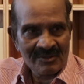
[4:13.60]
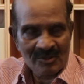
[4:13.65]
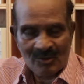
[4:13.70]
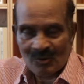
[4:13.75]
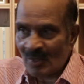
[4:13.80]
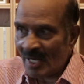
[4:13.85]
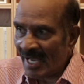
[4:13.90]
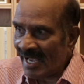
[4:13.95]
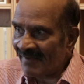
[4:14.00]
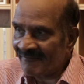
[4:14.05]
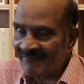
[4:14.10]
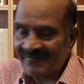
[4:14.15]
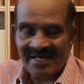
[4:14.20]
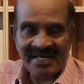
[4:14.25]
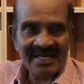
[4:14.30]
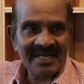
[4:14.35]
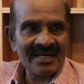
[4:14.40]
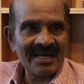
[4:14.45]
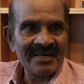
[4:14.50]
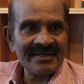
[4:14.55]
to every
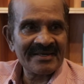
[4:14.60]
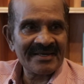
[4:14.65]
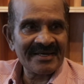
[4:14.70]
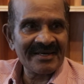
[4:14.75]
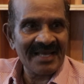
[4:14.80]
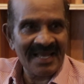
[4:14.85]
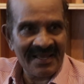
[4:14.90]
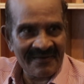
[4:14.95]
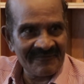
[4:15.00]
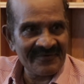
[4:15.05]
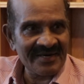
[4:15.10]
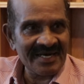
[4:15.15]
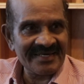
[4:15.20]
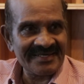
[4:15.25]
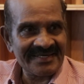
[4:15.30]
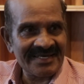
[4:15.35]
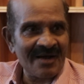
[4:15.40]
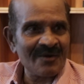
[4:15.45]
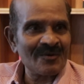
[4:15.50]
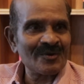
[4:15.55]
country, every
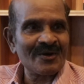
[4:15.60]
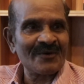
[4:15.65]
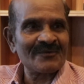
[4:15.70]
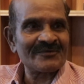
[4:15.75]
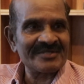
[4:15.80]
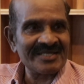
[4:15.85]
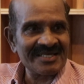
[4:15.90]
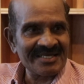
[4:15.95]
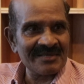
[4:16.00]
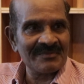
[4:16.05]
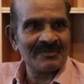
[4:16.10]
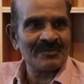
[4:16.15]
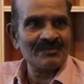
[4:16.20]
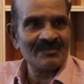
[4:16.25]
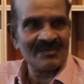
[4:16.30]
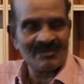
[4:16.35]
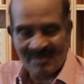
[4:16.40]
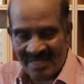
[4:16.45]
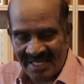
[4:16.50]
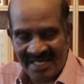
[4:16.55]
town of
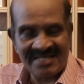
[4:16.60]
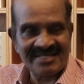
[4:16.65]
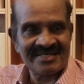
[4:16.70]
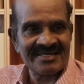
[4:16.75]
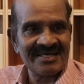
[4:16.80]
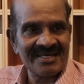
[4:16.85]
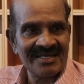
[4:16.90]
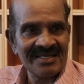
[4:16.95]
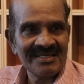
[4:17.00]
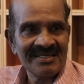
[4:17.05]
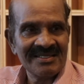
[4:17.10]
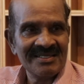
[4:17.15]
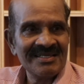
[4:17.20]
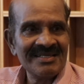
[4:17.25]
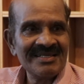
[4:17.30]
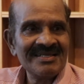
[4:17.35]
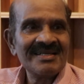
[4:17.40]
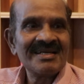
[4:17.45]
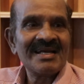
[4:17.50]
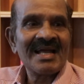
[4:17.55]
Malaysia,
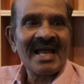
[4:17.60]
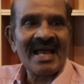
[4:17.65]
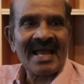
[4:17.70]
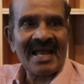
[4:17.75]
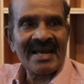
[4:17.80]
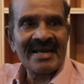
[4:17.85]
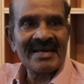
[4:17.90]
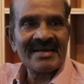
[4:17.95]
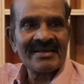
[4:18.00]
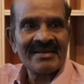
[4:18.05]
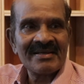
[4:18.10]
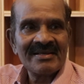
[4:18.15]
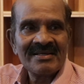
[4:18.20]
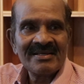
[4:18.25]
and